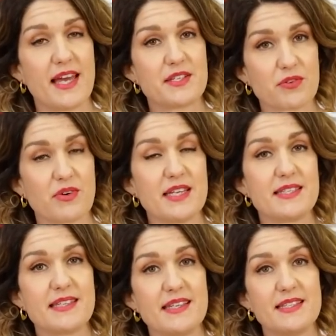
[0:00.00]
less
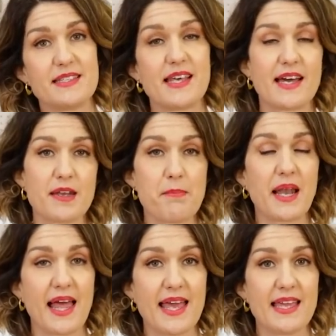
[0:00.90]
creases than
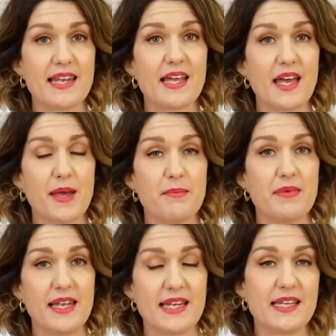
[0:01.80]
plain um,
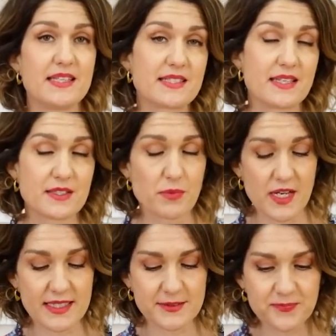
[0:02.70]
linens as
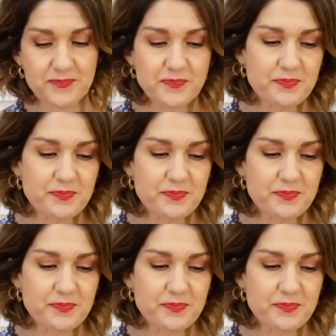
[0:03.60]
well.